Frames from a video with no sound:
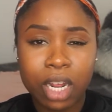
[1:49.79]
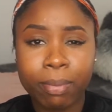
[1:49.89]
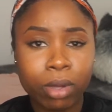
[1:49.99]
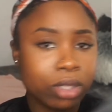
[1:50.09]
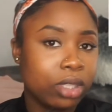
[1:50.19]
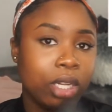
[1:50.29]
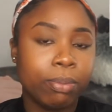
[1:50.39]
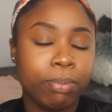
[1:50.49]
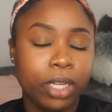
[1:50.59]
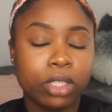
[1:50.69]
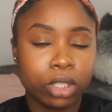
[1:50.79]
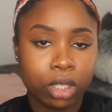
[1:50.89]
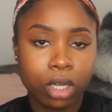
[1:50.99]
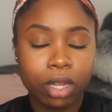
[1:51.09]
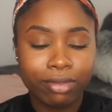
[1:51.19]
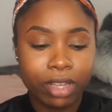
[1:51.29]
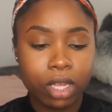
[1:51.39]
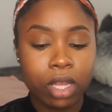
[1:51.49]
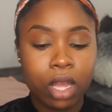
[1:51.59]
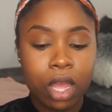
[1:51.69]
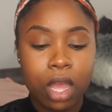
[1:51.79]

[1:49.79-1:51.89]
I'll post the picture of it